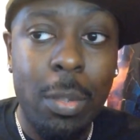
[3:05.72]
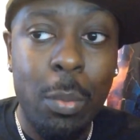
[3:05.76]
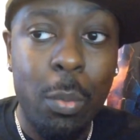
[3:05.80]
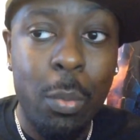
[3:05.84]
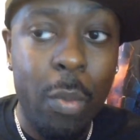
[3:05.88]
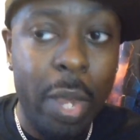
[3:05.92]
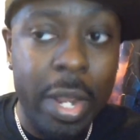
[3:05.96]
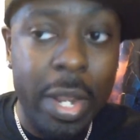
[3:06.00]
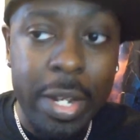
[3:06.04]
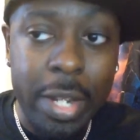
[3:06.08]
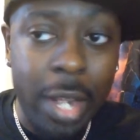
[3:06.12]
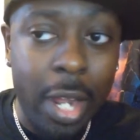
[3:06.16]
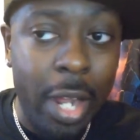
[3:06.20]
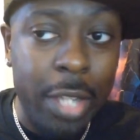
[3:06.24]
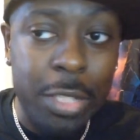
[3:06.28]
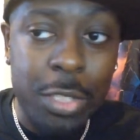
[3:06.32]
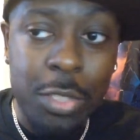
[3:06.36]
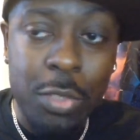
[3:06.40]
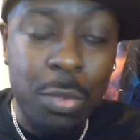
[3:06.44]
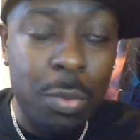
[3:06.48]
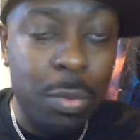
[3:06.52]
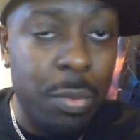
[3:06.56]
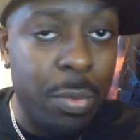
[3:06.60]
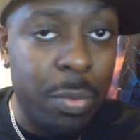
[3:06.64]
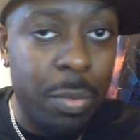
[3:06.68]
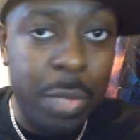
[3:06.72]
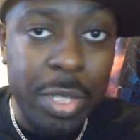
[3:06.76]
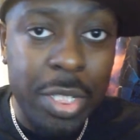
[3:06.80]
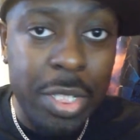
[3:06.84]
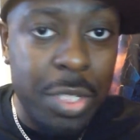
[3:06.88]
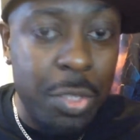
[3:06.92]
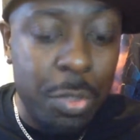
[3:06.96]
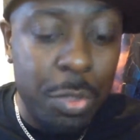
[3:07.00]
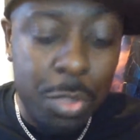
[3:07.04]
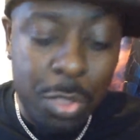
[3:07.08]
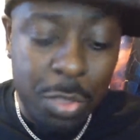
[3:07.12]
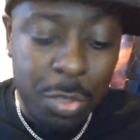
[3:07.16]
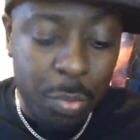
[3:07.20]
when I saw,
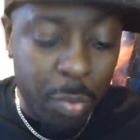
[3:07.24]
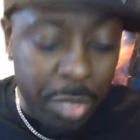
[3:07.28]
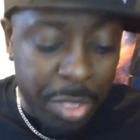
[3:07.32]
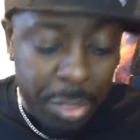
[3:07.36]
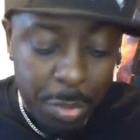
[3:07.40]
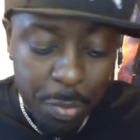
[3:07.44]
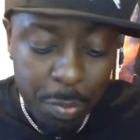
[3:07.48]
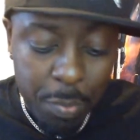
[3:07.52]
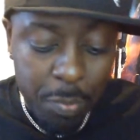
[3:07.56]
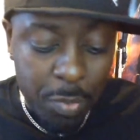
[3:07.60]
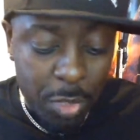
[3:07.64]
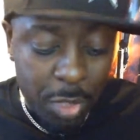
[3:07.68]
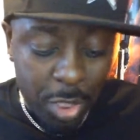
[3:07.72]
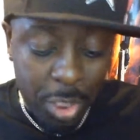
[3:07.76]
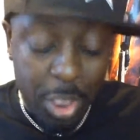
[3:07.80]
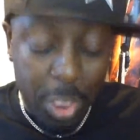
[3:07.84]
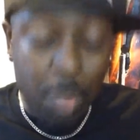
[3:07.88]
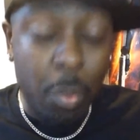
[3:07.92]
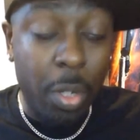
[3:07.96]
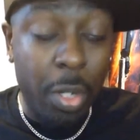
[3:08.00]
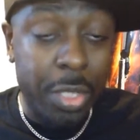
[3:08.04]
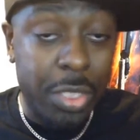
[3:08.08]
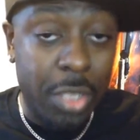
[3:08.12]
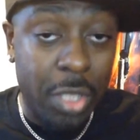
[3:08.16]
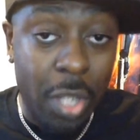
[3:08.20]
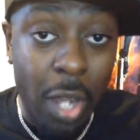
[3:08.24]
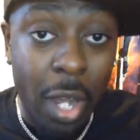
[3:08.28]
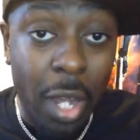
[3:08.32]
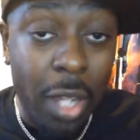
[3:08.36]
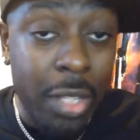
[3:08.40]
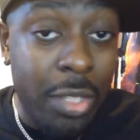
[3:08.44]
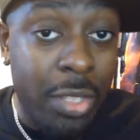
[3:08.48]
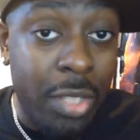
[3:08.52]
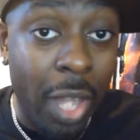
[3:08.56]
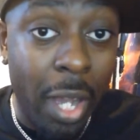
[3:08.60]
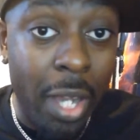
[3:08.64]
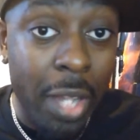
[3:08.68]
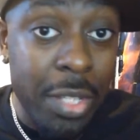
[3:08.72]
when you see what his
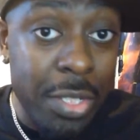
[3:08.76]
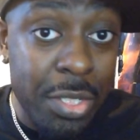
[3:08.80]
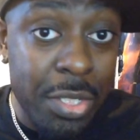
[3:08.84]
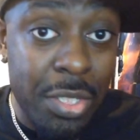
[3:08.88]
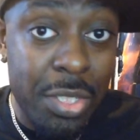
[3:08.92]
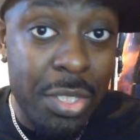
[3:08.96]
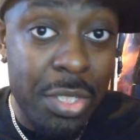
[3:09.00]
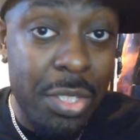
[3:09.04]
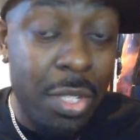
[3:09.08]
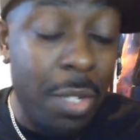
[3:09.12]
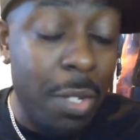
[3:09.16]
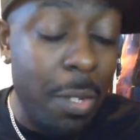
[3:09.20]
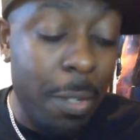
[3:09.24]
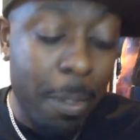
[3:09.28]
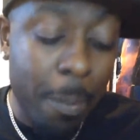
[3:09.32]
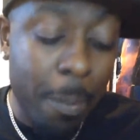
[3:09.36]
car does,